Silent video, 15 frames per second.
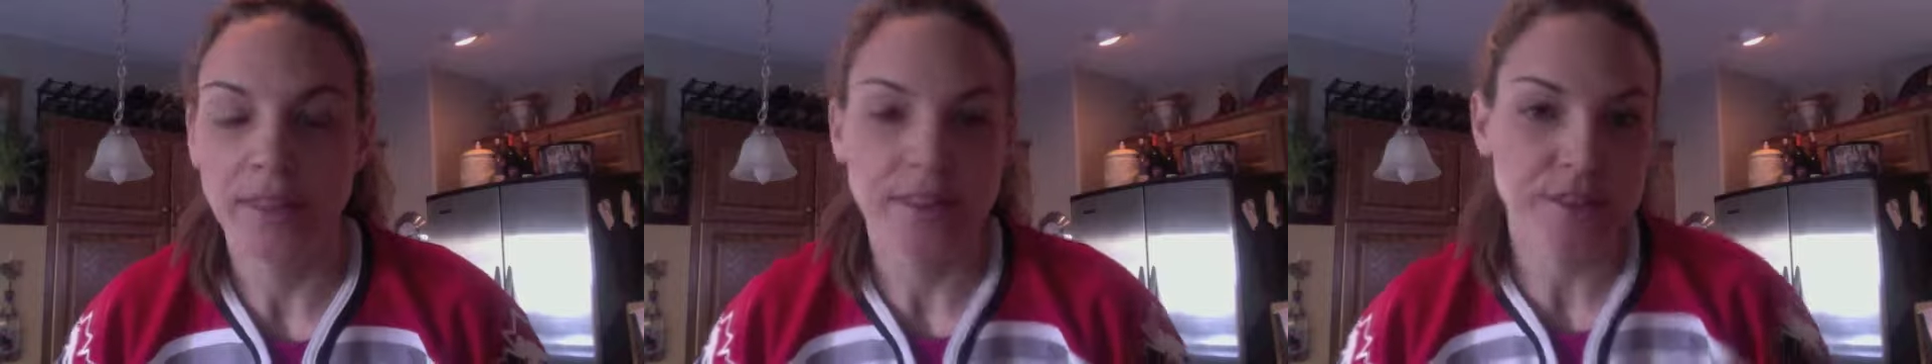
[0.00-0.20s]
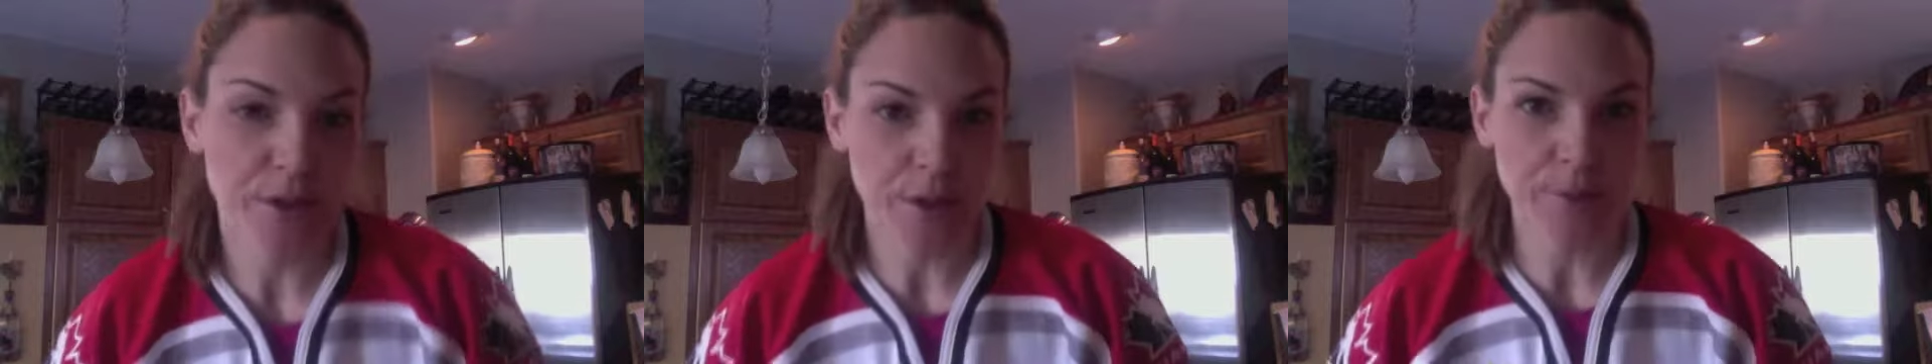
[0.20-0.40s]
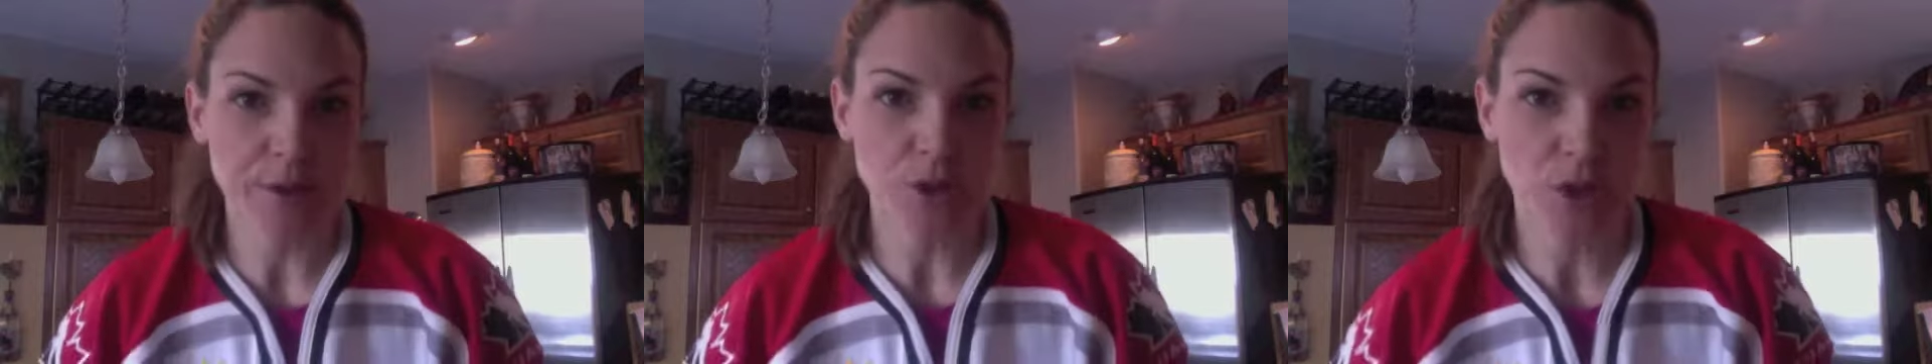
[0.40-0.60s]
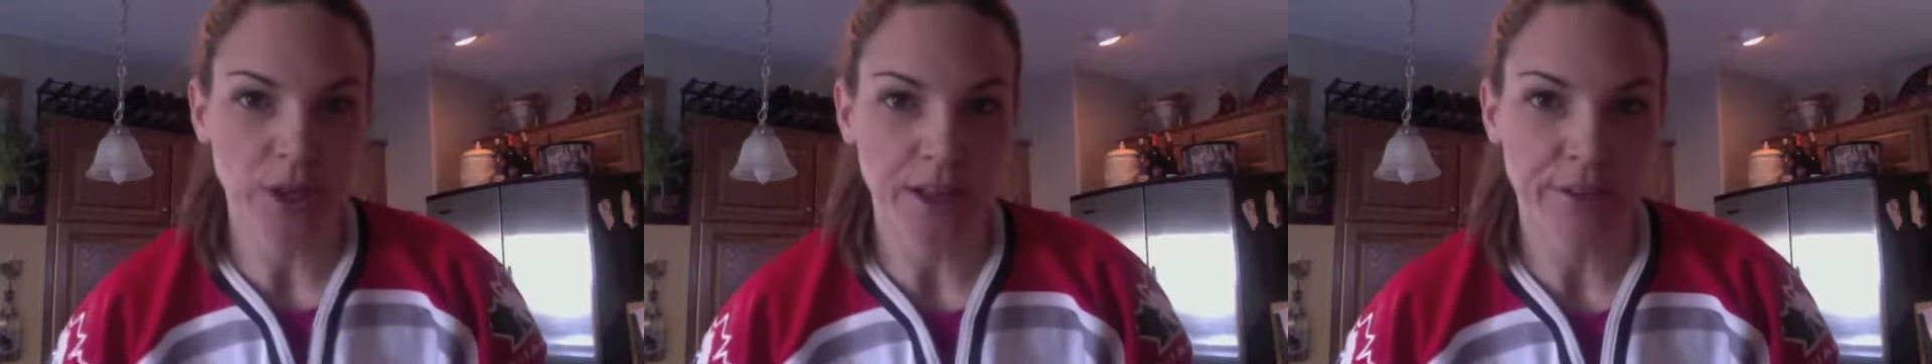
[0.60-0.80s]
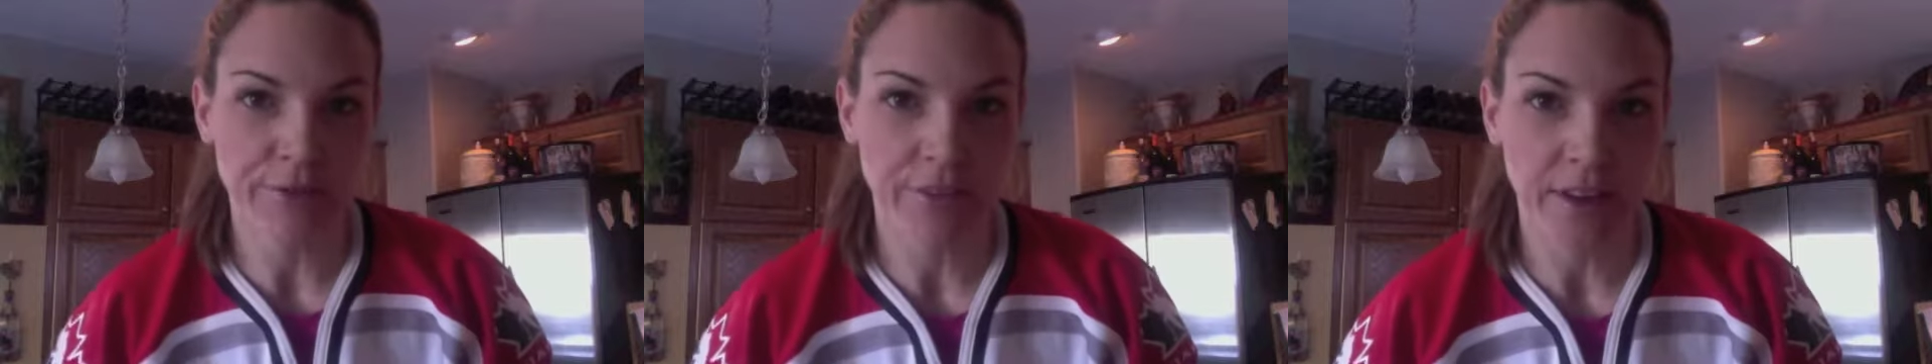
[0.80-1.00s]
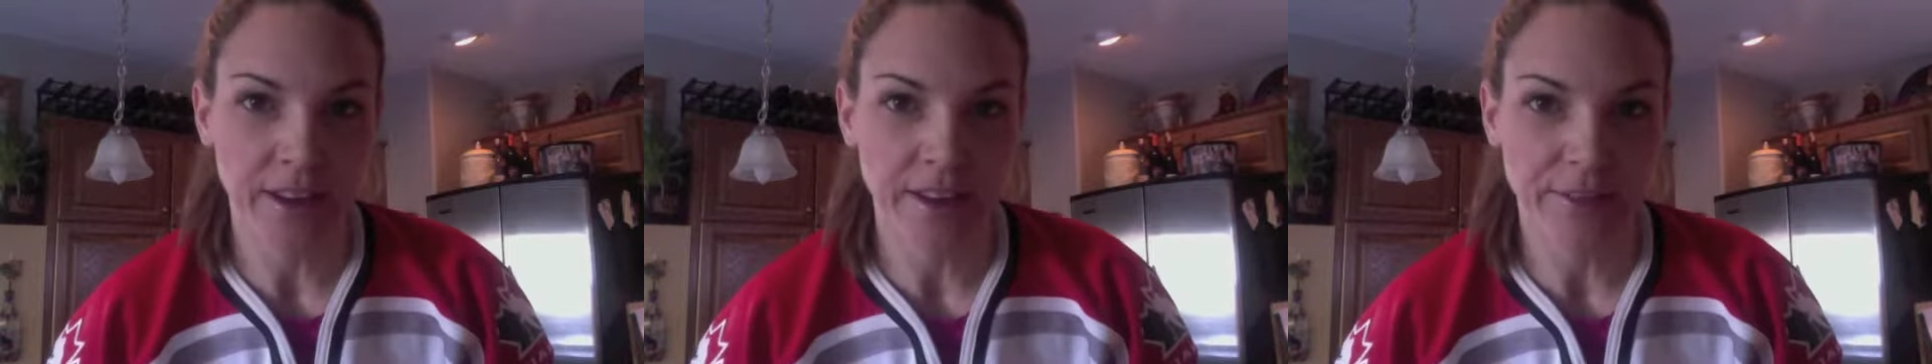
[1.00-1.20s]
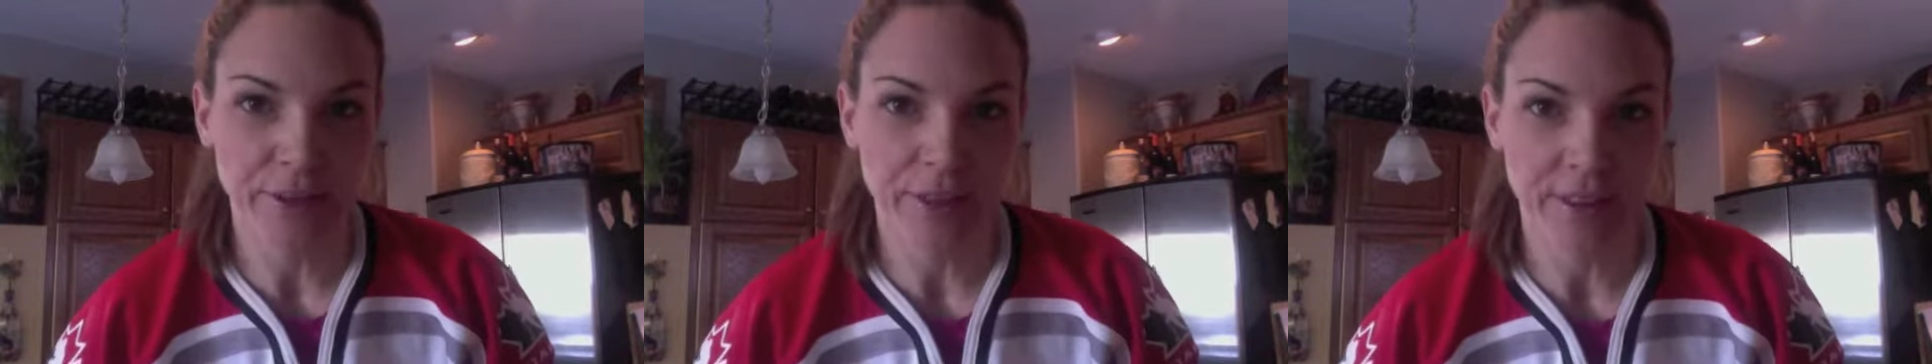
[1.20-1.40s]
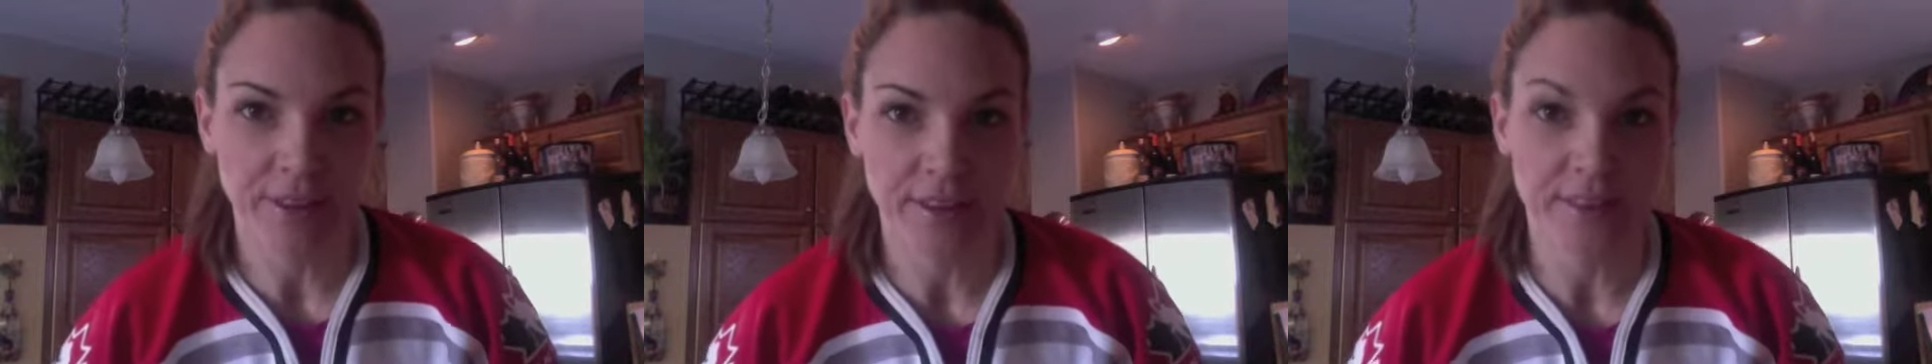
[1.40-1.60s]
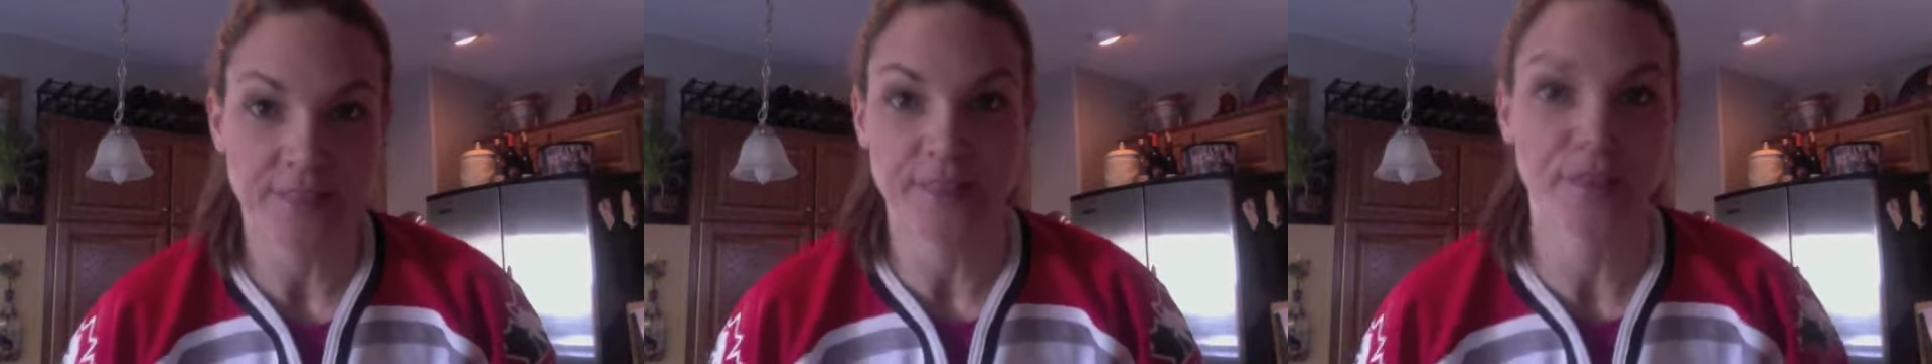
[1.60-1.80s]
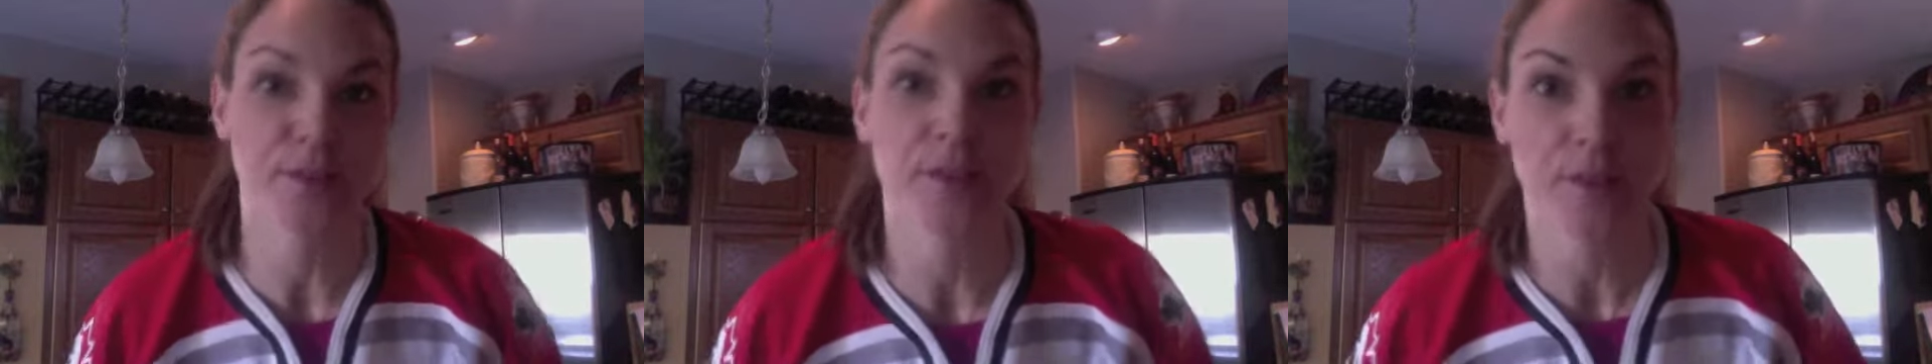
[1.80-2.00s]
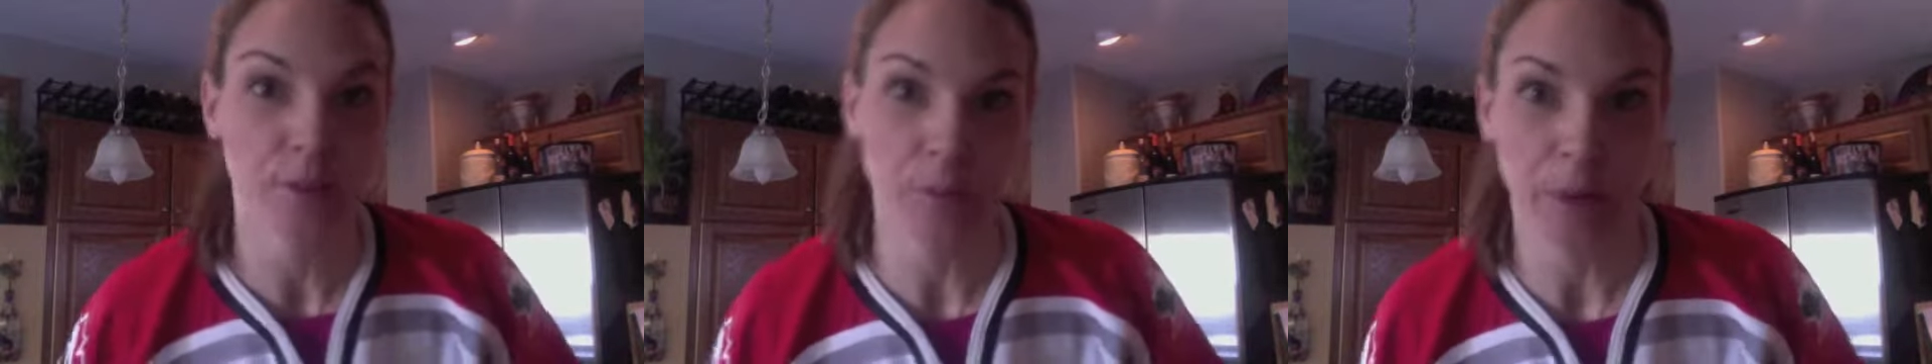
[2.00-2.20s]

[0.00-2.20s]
is going to be tricky to find everything because this is in my